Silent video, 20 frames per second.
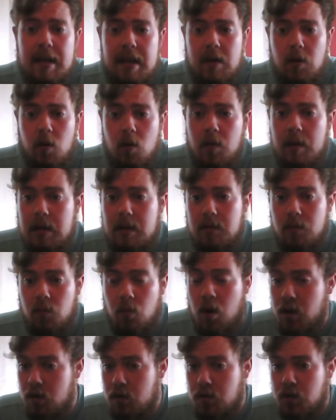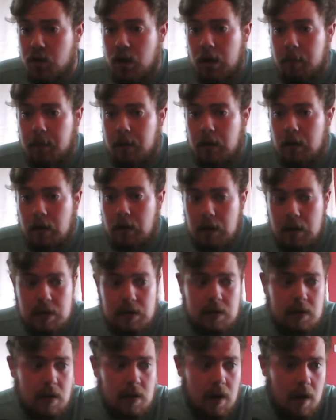there will be one new champion at
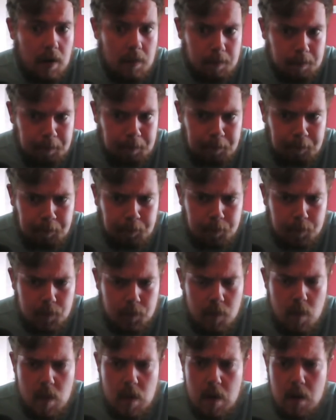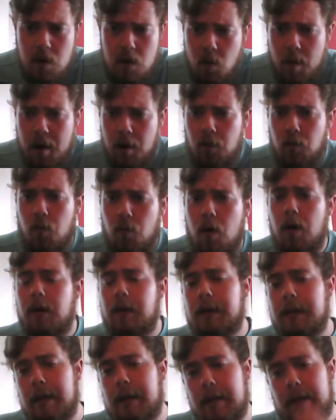least, no matter
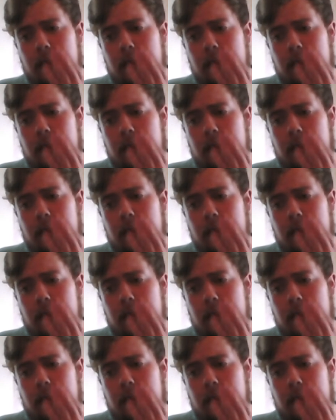what.